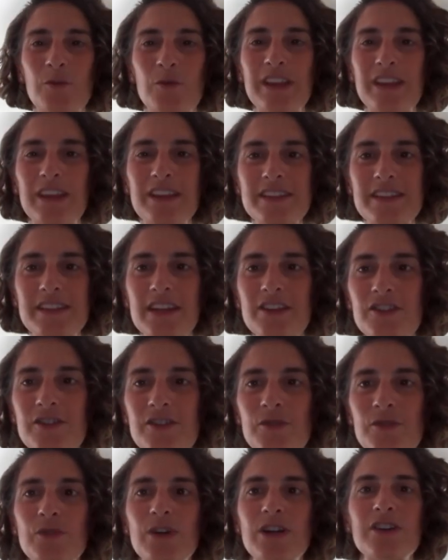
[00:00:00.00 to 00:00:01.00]
With this
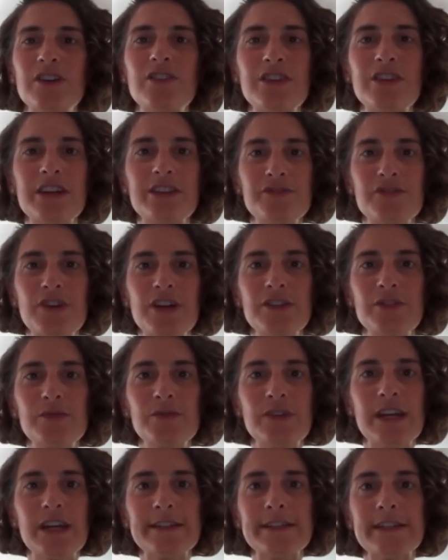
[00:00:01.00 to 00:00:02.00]
session, we are going to try to
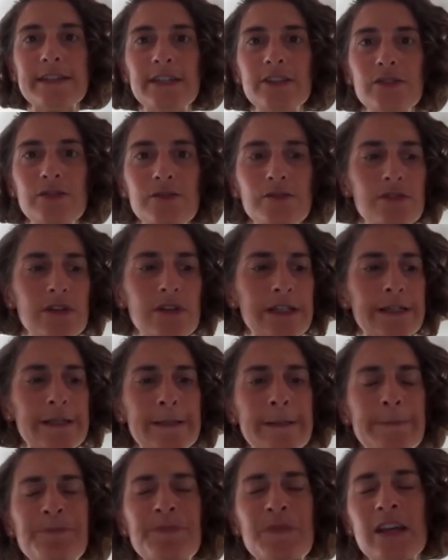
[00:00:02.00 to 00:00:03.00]
get into
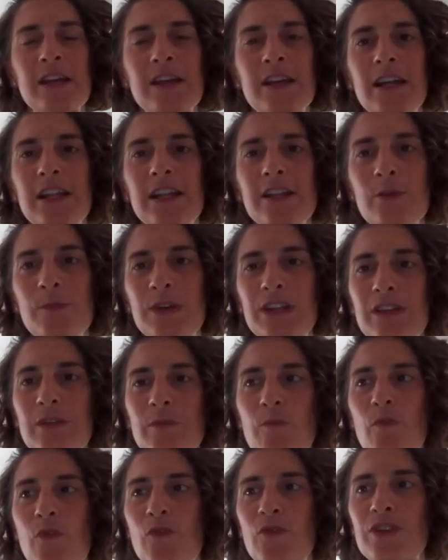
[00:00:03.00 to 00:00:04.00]
a little bit
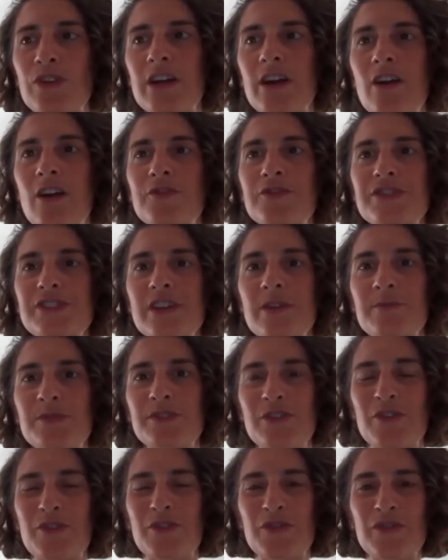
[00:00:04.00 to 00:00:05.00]
more the concept
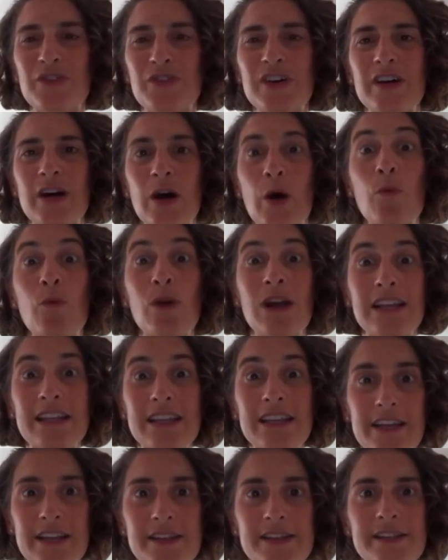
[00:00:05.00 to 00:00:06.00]
of
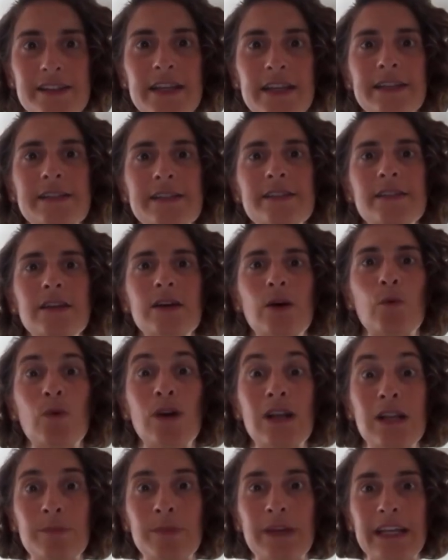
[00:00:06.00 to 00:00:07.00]
wellness and
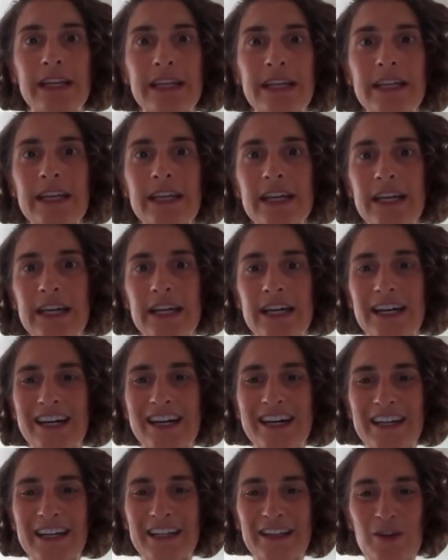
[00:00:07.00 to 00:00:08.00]
well-being
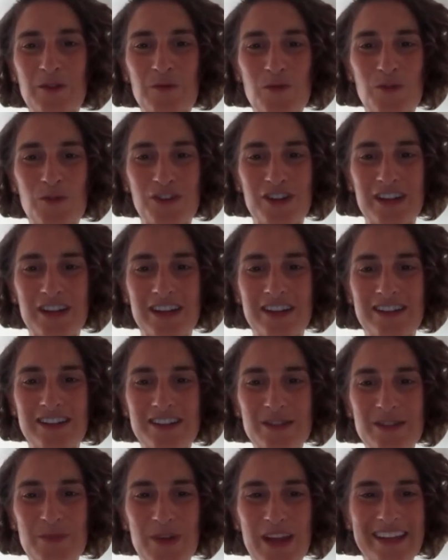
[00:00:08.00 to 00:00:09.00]
in the work
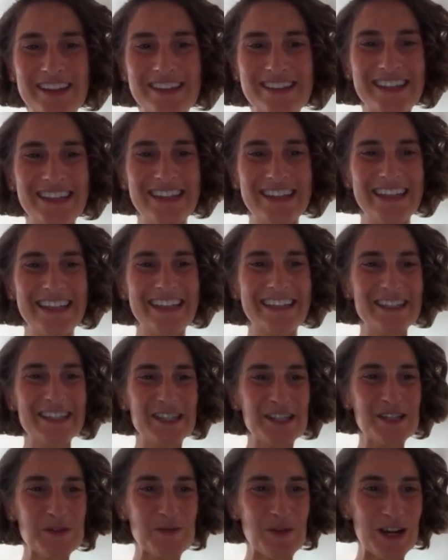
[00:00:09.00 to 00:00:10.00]
space. This
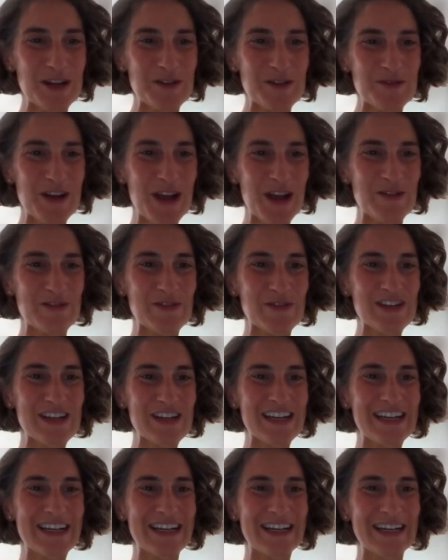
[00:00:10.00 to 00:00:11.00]
is why we have
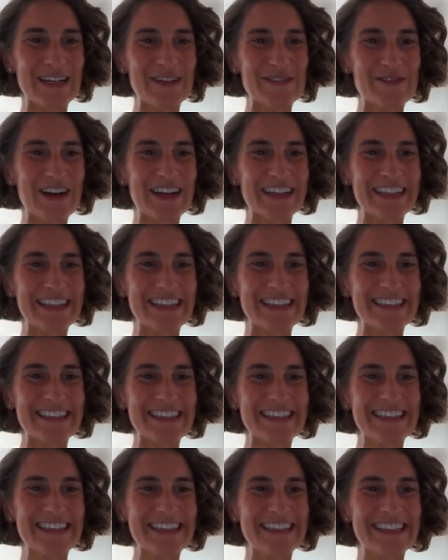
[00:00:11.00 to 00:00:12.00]
invited
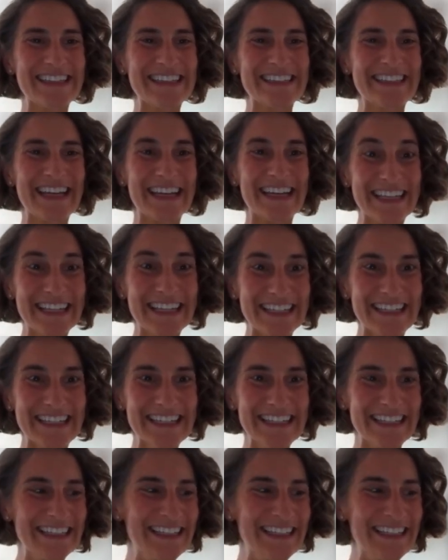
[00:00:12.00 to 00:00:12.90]
Tahirih.